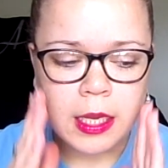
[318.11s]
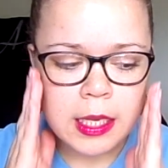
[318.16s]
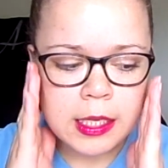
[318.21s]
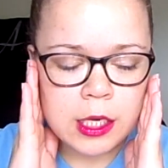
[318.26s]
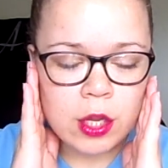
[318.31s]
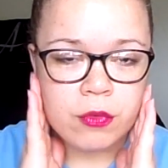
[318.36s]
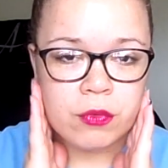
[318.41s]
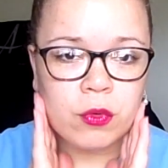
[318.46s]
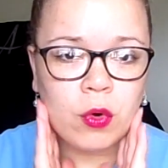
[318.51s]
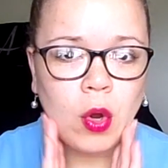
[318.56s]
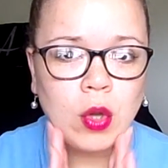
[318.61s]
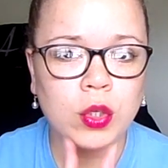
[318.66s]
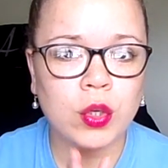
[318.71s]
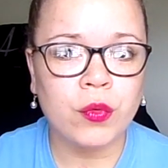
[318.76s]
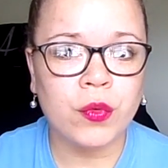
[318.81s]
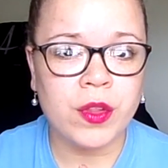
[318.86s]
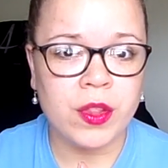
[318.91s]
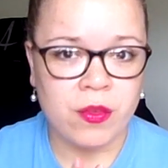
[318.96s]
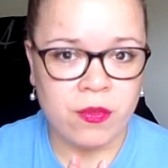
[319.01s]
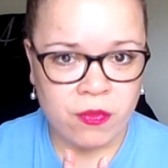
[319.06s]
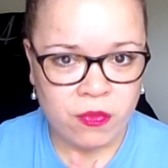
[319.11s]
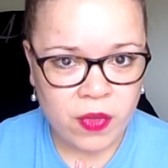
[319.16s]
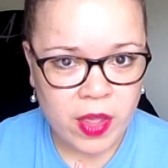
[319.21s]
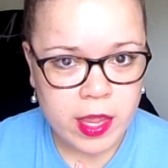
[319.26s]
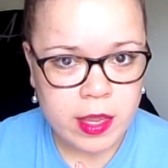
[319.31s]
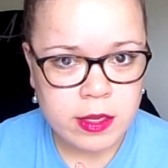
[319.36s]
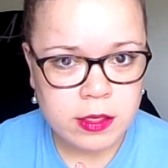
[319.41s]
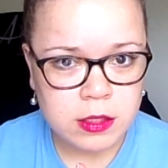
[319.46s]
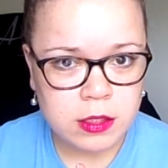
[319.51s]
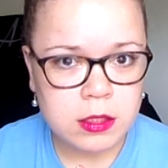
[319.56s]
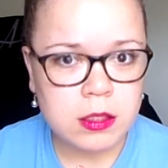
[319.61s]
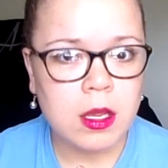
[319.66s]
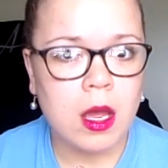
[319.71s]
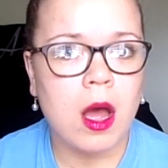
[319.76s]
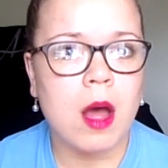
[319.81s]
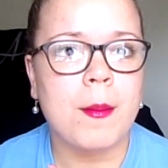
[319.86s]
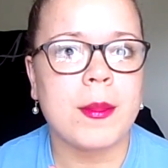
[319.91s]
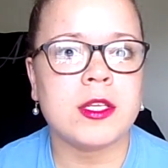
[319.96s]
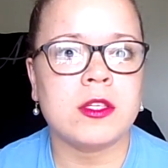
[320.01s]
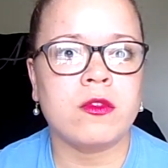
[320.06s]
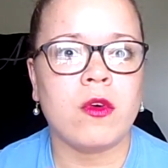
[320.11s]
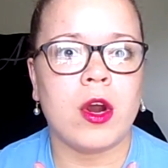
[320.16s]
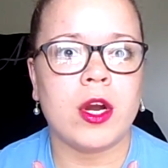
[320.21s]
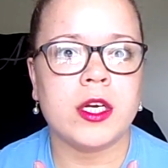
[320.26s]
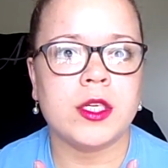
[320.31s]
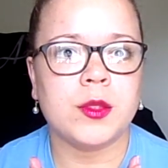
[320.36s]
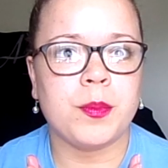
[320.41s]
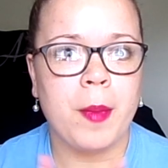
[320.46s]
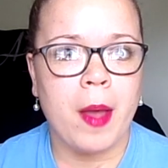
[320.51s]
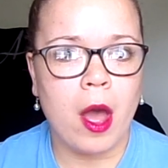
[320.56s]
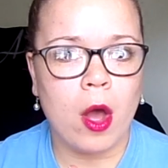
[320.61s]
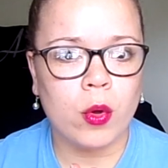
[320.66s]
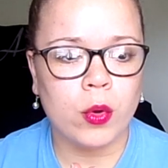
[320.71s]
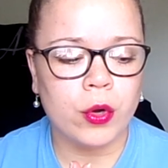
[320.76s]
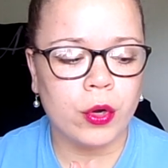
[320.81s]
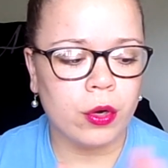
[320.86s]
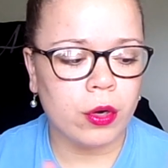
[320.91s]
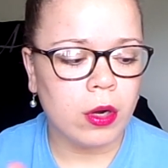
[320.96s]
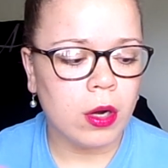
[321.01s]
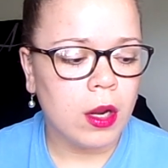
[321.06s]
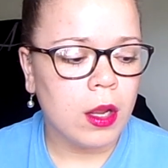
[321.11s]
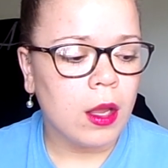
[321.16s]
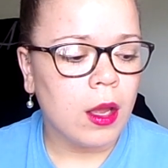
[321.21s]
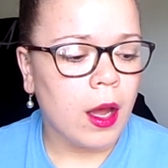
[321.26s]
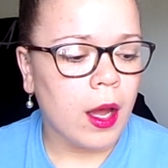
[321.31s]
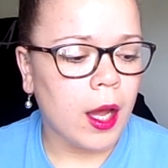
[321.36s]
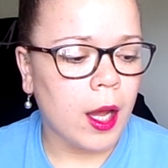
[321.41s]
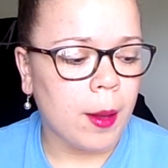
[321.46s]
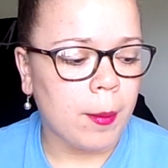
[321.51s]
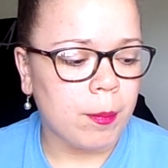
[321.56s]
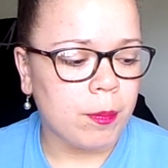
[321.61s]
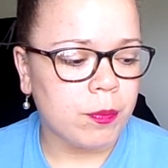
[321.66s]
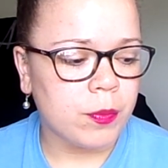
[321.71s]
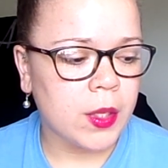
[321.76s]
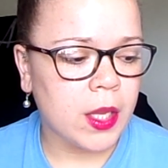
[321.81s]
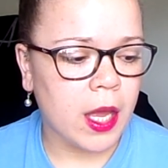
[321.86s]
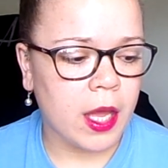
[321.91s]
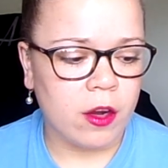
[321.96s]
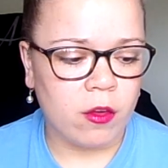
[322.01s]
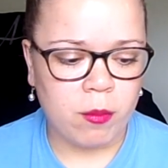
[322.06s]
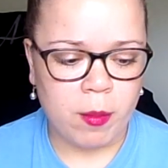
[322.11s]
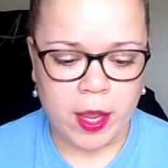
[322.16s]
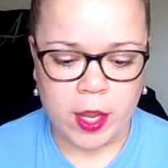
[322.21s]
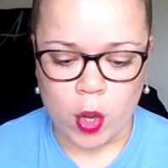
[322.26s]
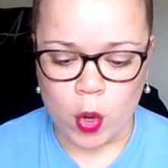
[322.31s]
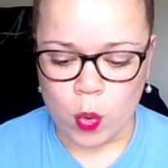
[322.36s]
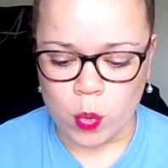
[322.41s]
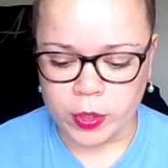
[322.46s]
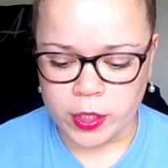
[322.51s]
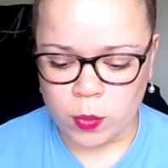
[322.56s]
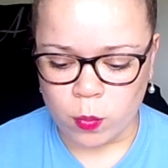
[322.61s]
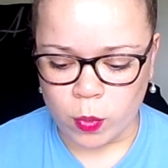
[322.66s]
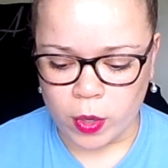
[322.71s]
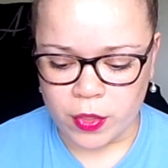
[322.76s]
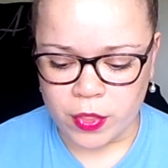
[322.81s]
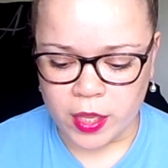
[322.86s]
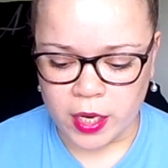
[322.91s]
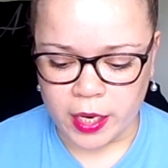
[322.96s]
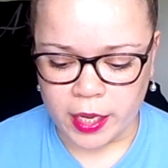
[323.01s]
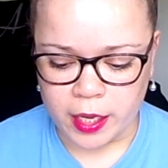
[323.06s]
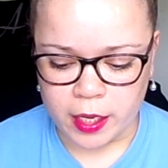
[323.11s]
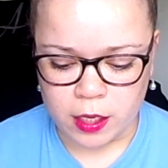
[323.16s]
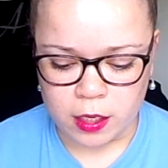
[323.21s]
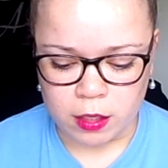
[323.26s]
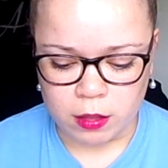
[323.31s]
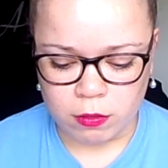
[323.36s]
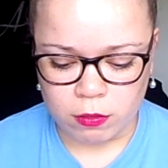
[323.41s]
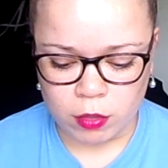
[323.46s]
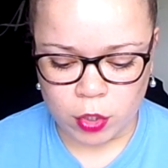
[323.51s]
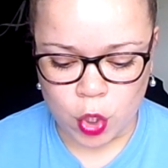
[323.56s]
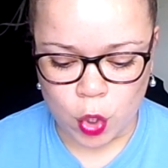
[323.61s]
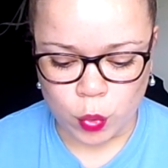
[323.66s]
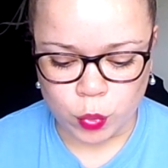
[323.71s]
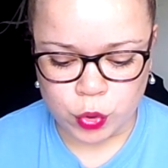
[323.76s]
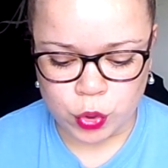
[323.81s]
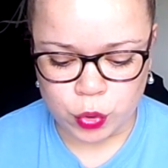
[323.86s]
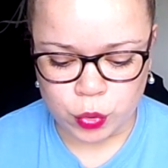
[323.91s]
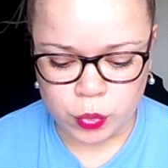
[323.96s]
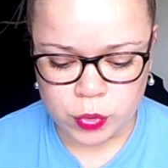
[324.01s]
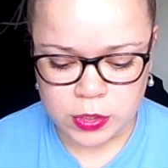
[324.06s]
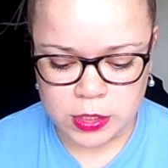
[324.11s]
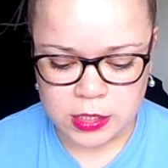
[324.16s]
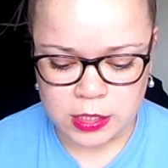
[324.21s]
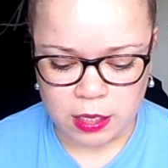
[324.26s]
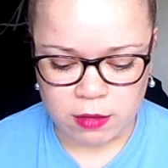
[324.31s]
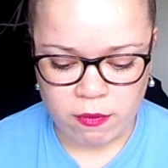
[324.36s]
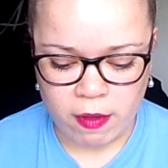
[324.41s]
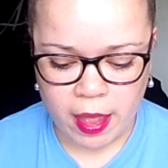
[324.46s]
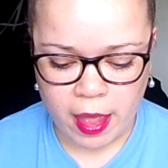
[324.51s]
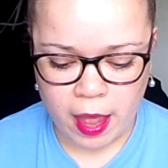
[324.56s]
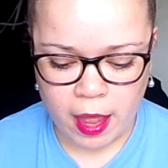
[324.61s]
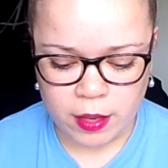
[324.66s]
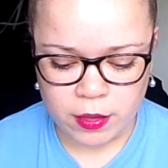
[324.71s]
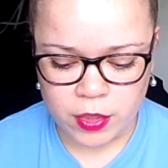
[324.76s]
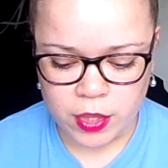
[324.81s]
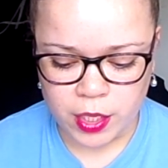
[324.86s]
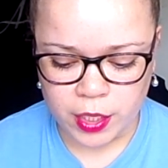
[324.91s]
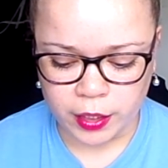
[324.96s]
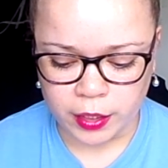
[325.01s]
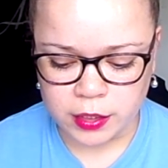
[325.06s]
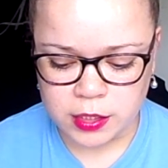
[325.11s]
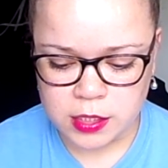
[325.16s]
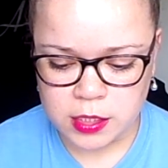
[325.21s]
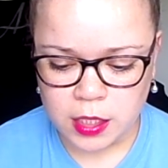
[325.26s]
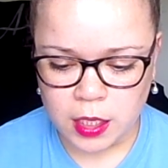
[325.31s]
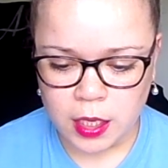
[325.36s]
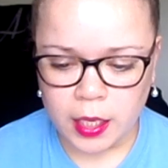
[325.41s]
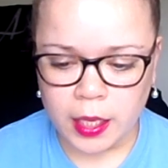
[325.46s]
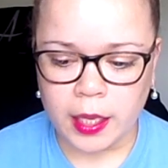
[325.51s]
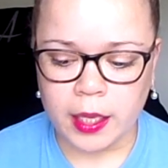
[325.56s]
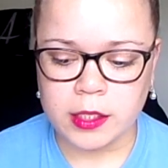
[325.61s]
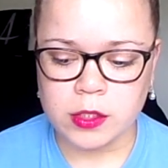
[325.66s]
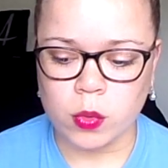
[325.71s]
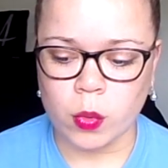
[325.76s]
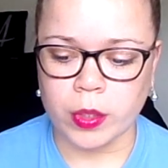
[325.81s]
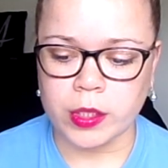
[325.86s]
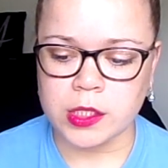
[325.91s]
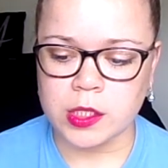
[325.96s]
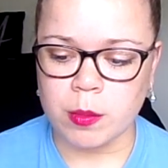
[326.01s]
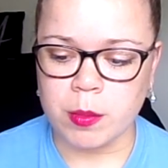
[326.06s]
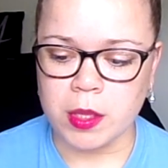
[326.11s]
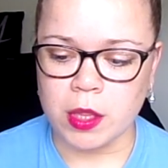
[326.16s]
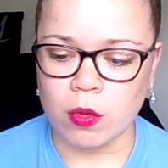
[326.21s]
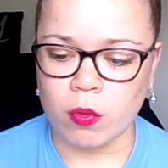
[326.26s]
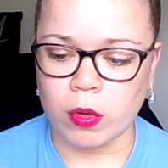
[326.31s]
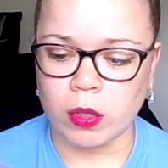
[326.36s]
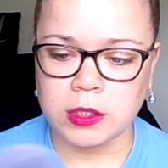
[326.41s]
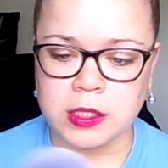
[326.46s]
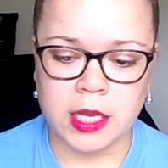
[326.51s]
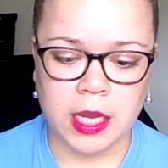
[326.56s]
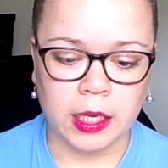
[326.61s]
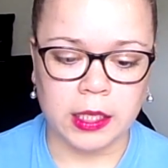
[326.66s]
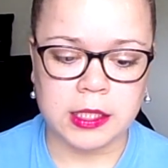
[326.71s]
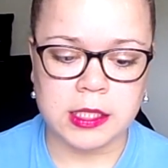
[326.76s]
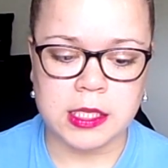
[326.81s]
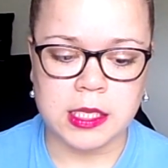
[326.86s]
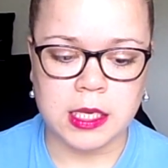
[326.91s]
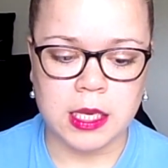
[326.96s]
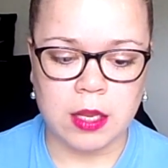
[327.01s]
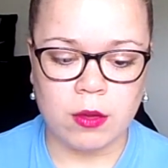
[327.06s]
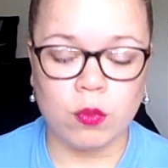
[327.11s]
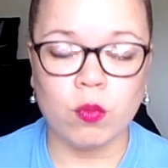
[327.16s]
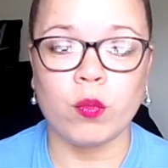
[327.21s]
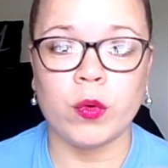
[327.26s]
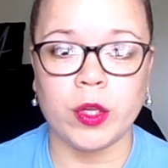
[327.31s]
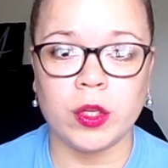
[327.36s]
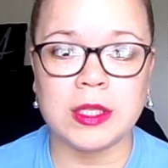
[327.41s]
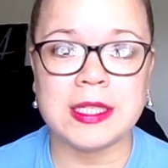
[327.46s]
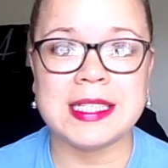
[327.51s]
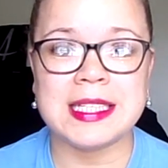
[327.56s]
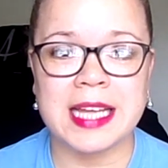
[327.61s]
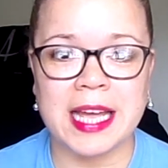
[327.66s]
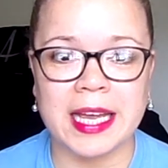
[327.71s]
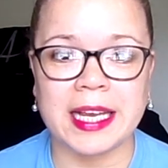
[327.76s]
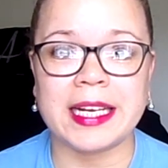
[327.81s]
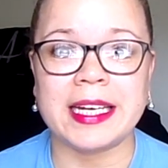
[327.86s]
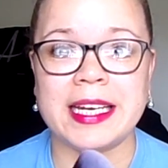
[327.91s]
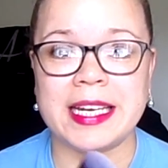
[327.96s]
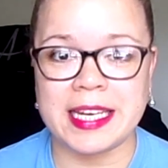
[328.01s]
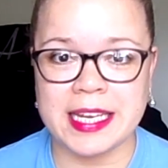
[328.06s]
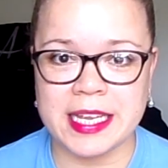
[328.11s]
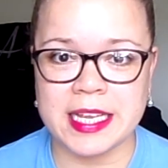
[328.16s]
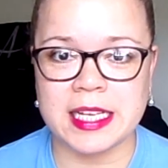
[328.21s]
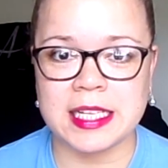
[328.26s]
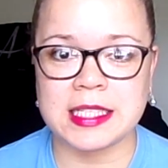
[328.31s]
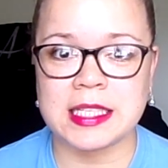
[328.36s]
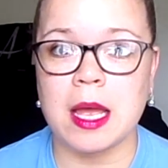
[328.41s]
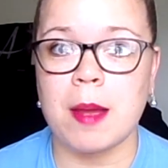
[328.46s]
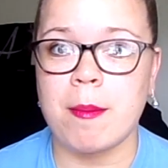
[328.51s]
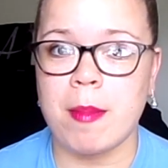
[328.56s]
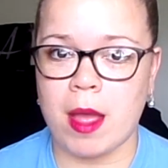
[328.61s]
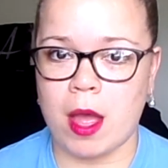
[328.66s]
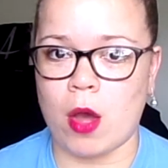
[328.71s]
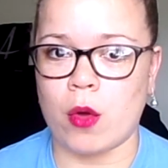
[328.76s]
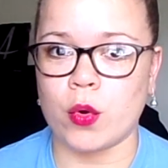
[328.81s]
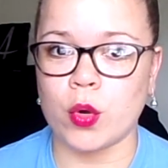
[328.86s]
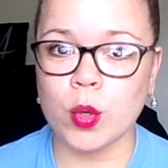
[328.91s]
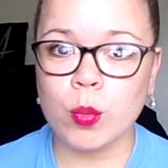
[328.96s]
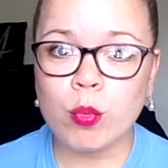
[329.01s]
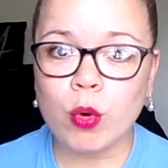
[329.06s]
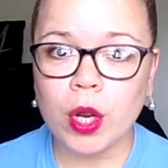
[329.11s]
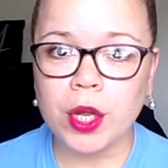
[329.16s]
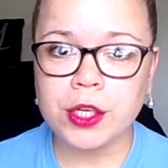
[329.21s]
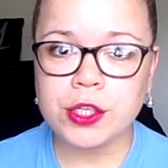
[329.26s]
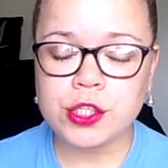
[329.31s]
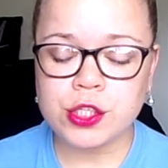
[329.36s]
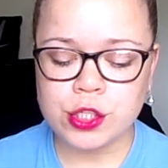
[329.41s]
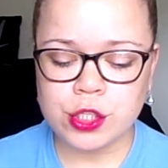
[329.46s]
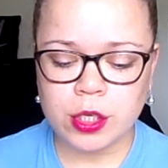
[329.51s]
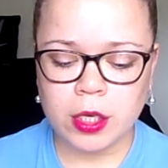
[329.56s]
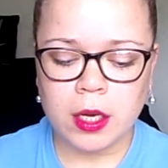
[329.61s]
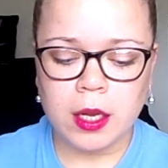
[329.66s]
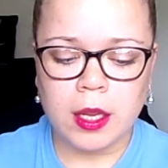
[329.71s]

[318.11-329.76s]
Now for all over the face, as far as powder, kind of my only one that I go to since I've had this is going to be the Real Techniques powder brush.